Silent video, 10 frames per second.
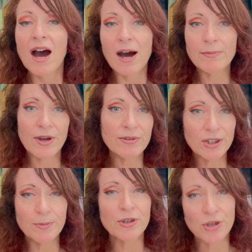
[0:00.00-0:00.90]
I'm going
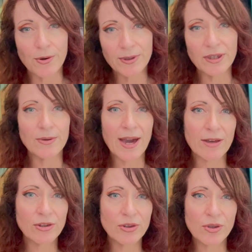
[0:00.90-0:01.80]
to be showing you how
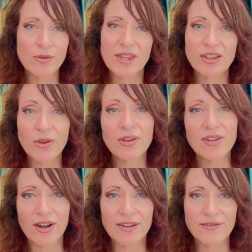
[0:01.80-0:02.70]
to do this on an
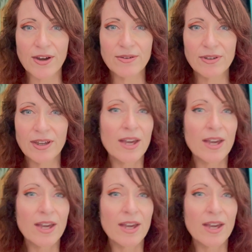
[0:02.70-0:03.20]
iPhone,